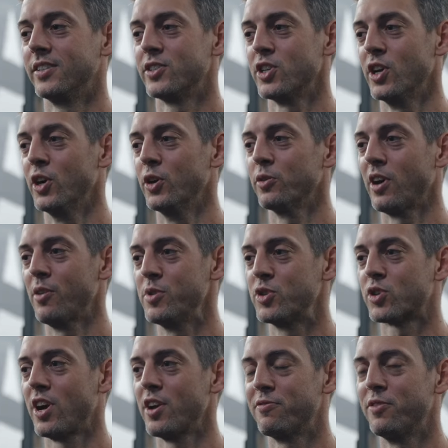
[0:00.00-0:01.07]
So I've been
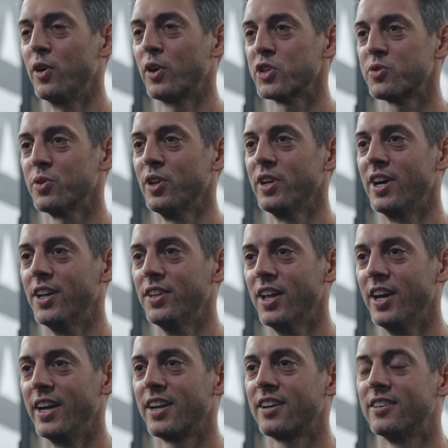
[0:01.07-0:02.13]
trying to focus really on
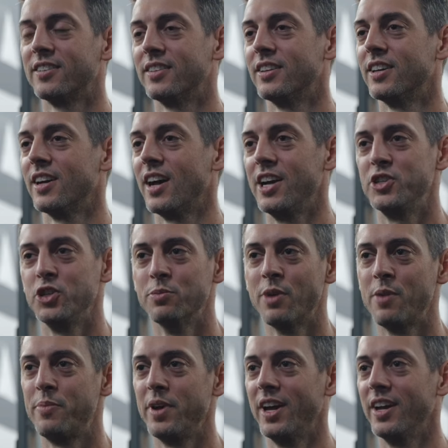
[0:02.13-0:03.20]
like, I do
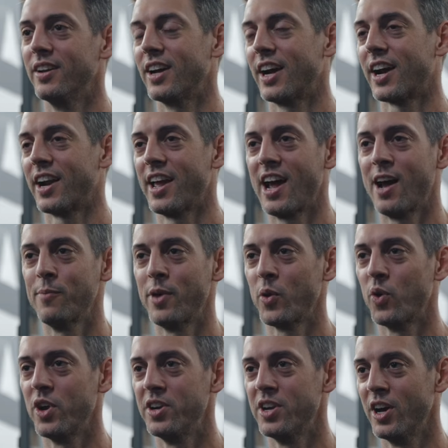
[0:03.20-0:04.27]
my bit, I kind of have my
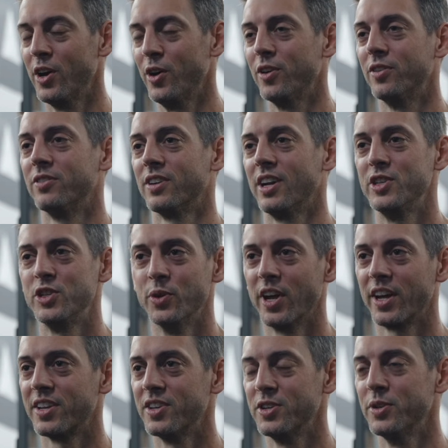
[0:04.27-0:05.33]
window, I do what
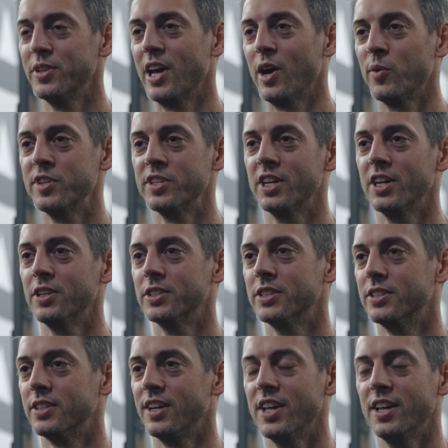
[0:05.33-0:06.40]
I can do in that window,
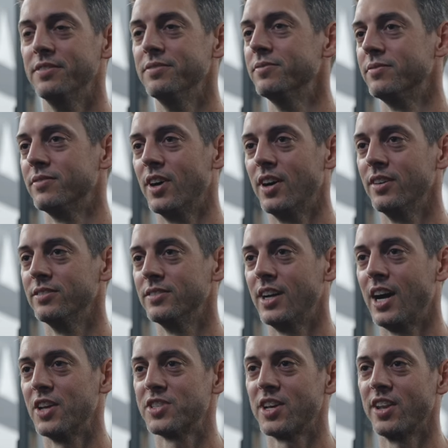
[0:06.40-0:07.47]
and then
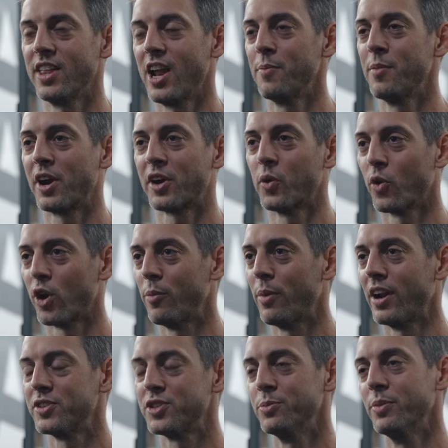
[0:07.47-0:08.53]
outside of that, I'm not going to worry
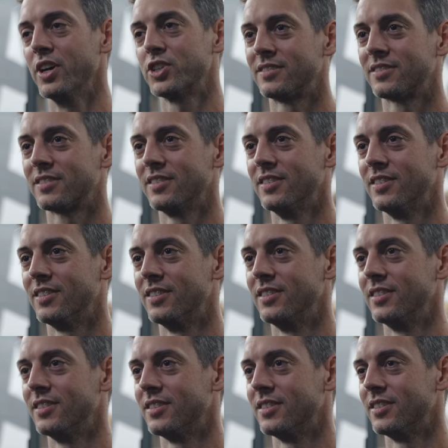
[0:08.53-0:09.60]
about it too much. Who's your
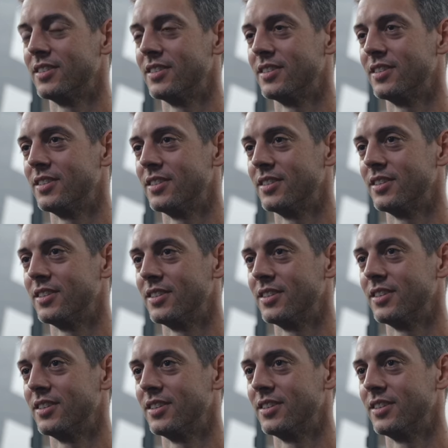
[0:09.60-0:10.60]
favorite uh, 530